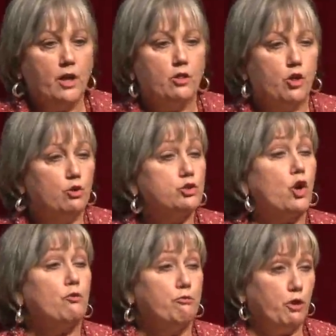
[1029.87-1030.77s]
Those
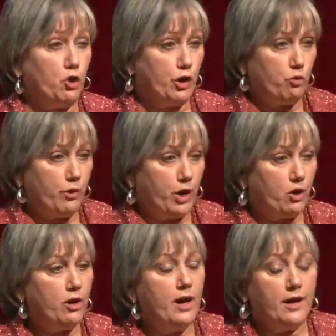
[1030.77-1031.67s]
are very
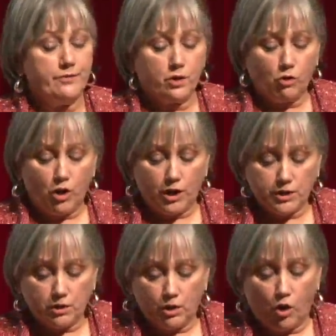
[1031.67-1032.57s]
rare, and they're
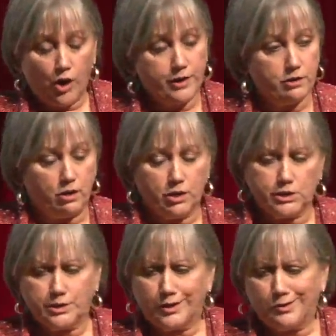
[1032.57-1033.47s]
on audio,
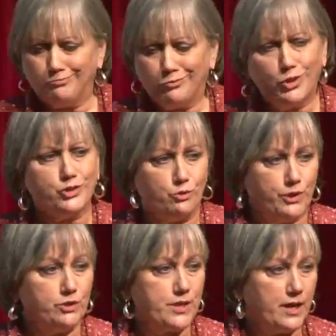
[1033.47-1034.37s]
on um,
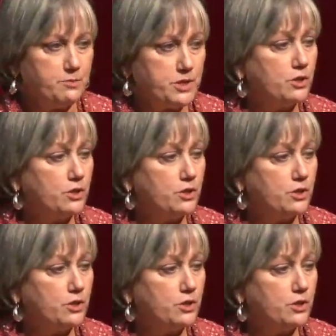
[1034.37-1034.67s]
reel-to-reel tapes.